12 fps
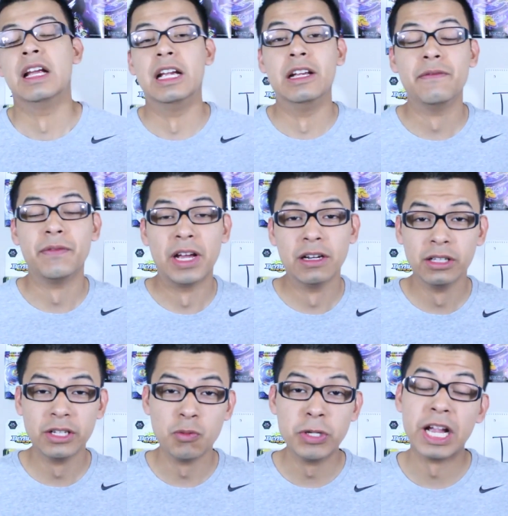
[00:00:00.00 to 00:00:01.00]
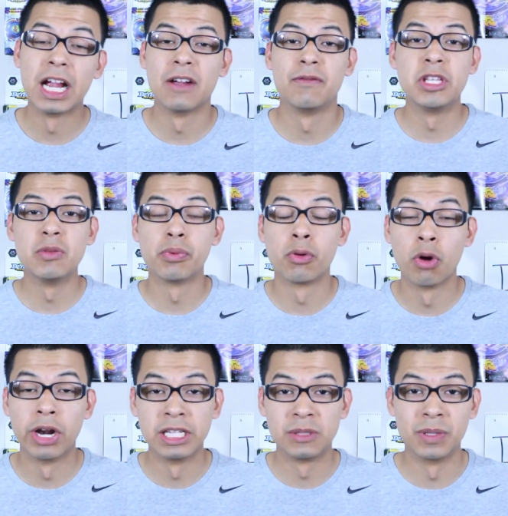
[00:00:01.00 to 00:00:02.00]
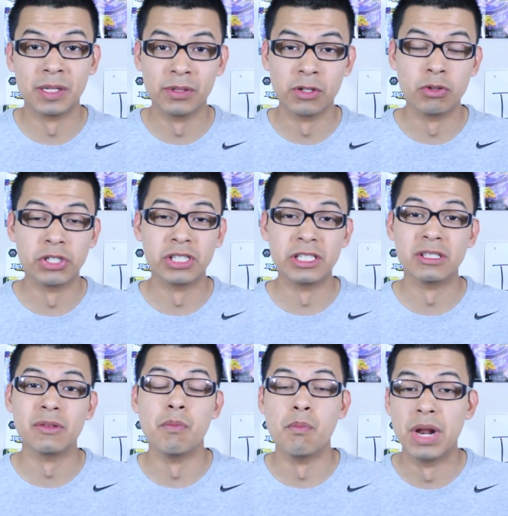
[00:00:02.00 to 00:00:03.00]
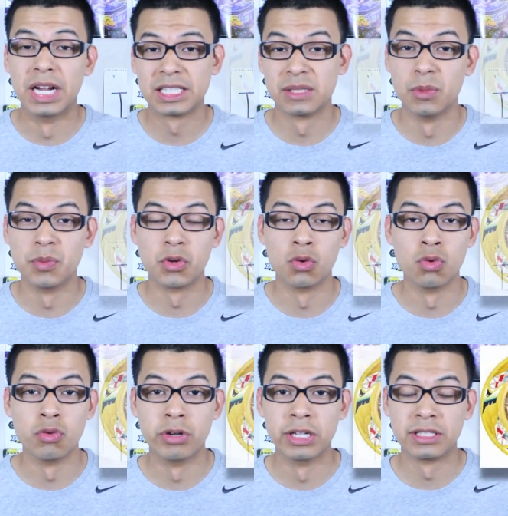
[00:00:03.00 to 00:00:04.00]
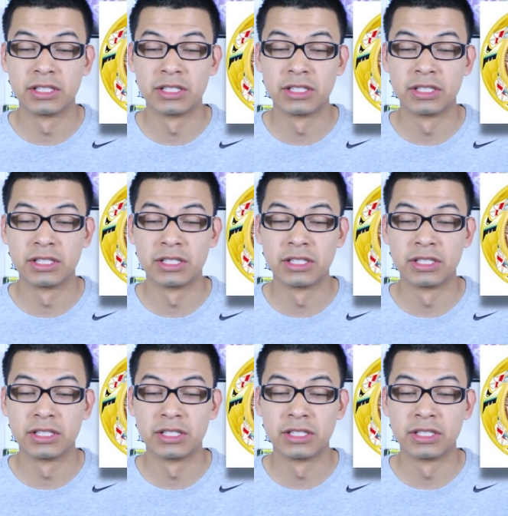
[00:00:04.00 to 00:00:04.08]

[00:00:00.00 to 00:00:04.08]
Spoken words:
And finally we have the prize Beyblade, which is Maximum Garuda.